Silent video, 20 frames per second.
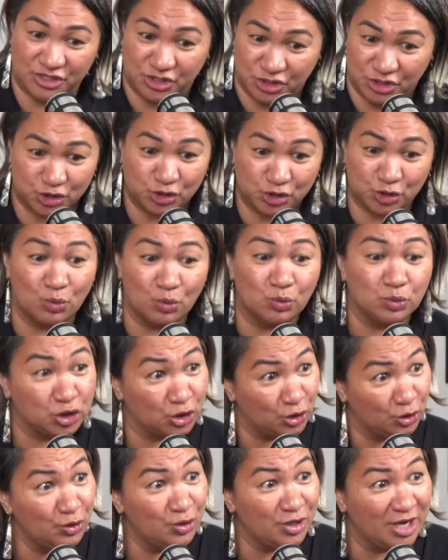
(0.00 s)
school to
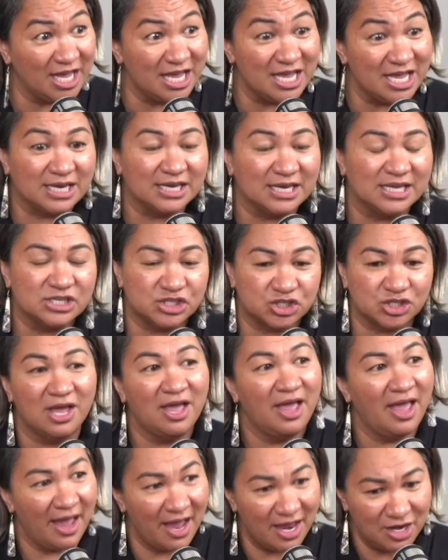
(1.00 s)
learn English
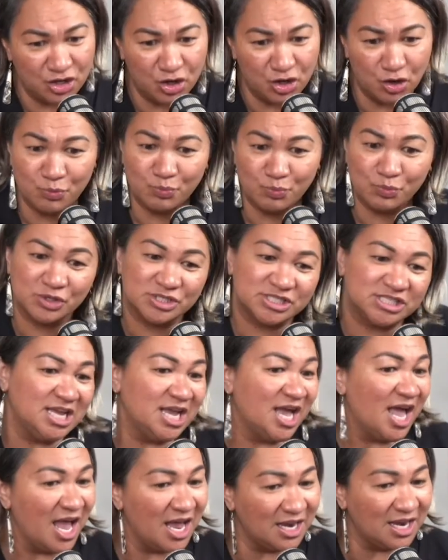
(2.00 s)
and
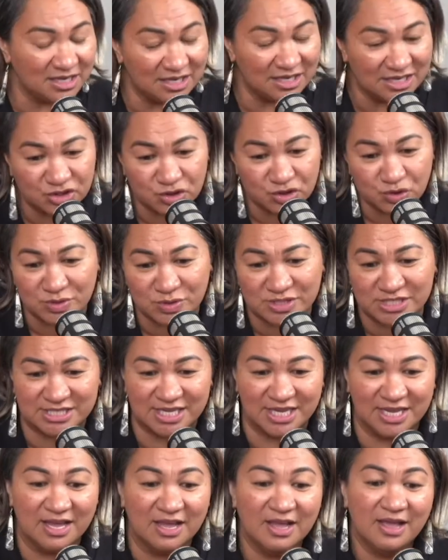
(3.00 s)
numeracy and
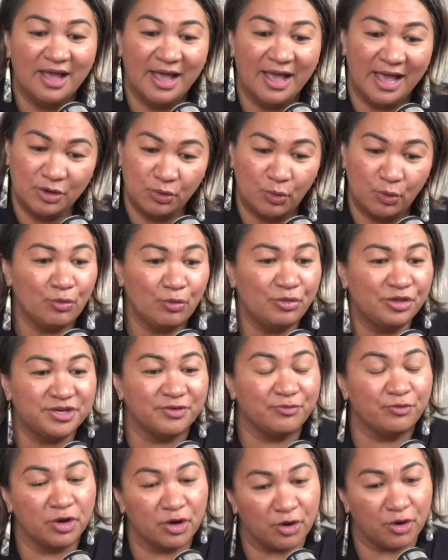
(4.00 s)
literacy and all the
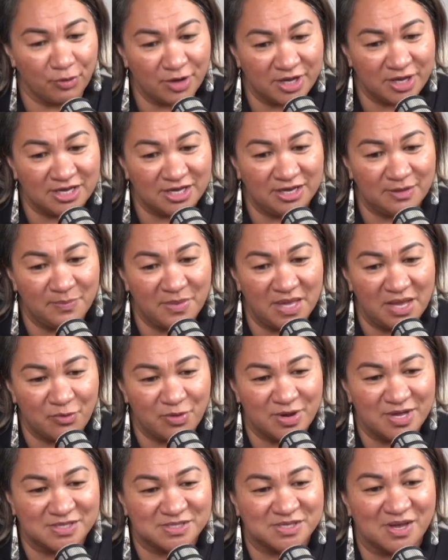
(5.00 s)
different curriculum
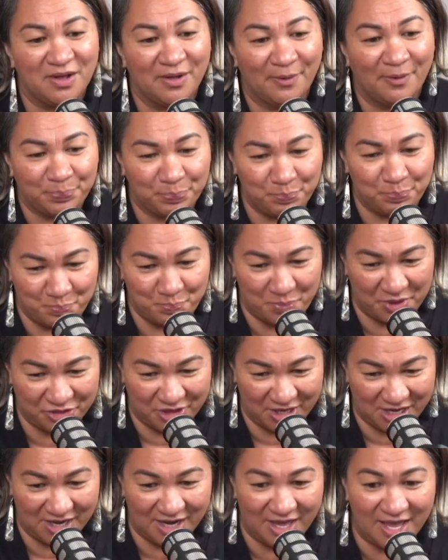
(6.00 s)
areas, but
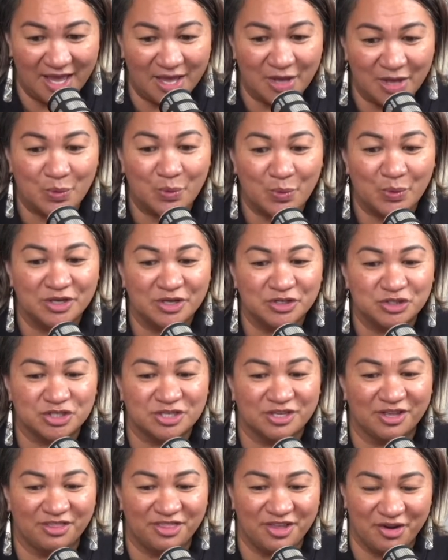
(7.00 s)
the language,
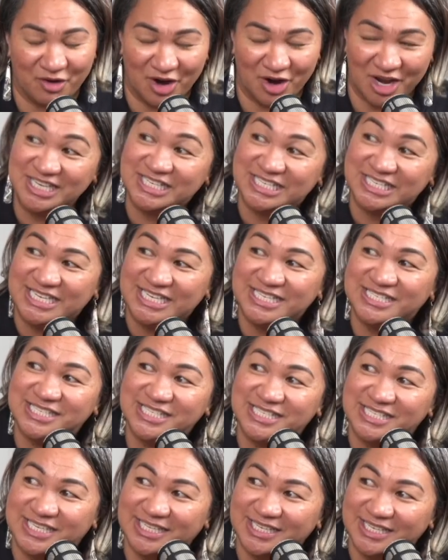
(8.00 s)
their
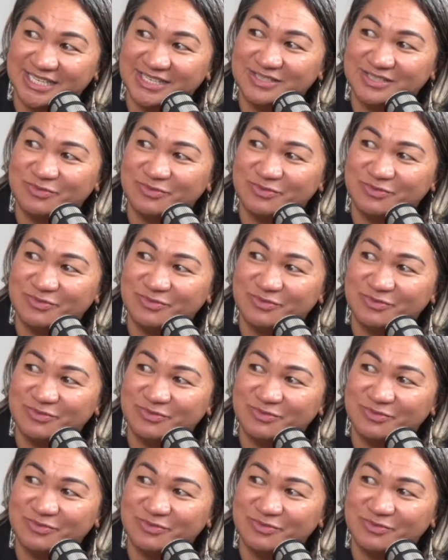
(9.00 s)
identity